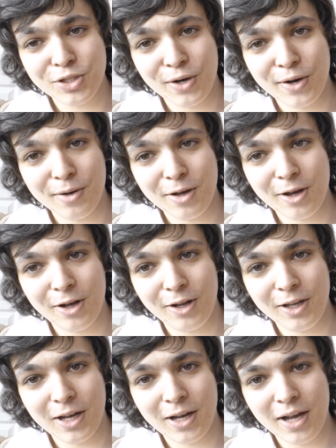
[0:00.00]
showing it
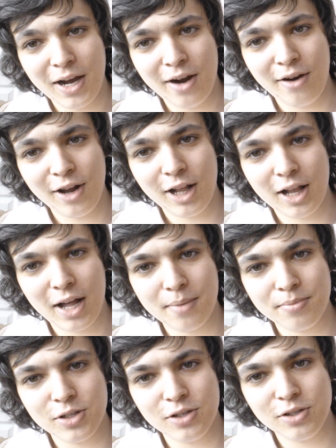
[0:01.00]
earlier. Eric
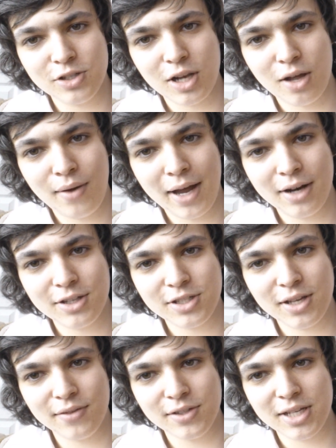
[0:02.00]
Clapton, Slow Hand at
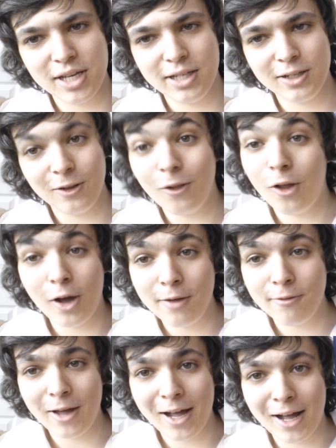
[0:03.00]
70,
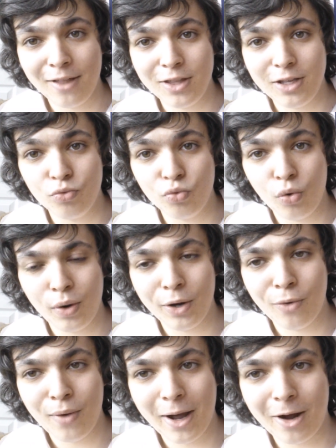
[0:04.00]
live at the
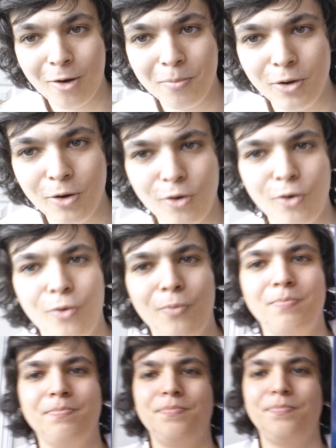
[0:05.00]
Royal Albert Hall.